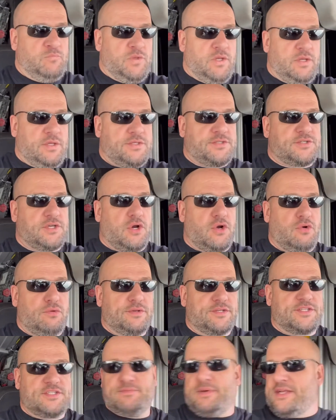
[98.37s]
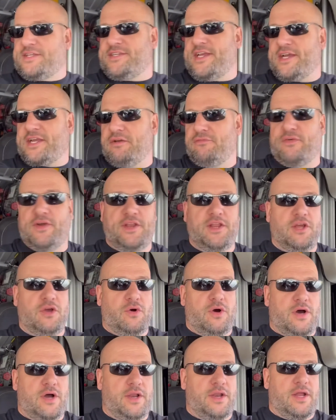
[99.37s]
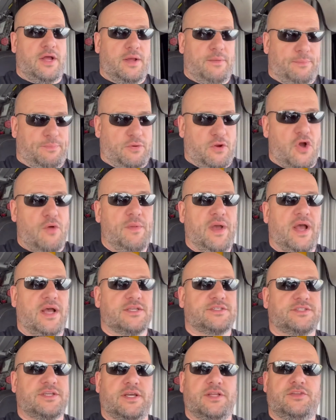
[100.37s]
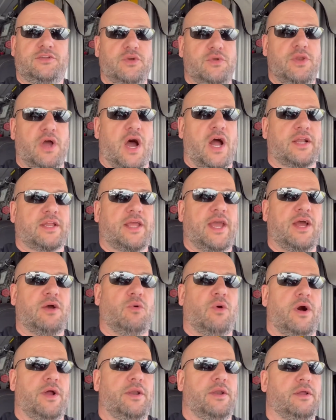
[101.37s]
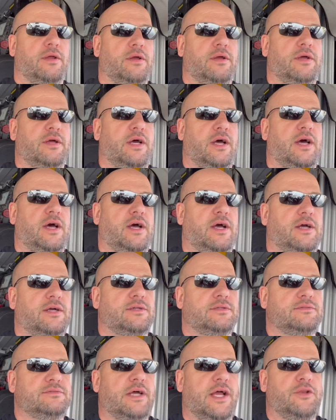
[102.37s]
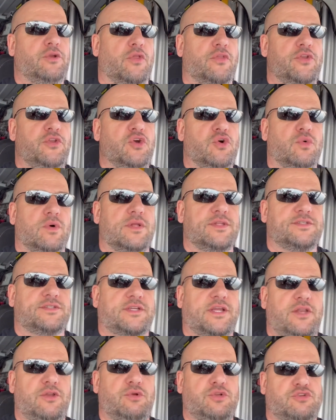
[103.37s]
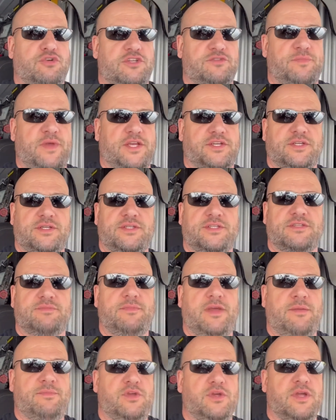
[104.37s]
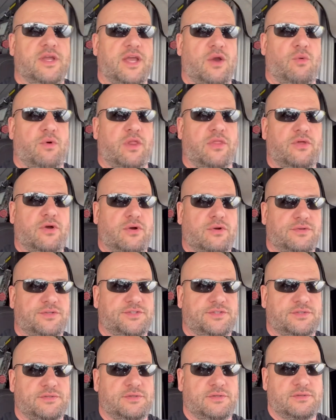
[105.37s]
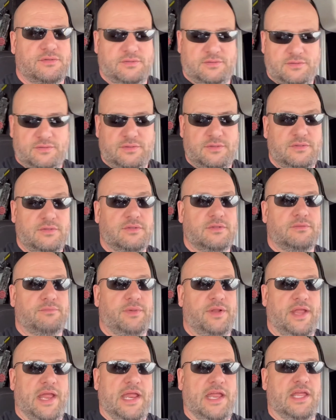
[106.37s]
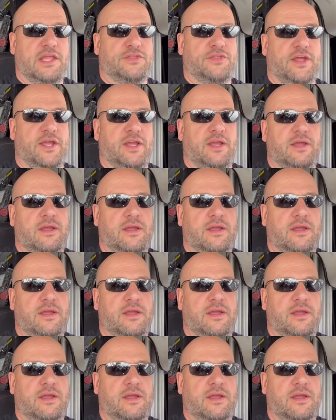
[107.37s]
So this is my second video on a ProMaster. Do not get one. I know the new ones got new transmissions. Maybe you can get one of those. But anything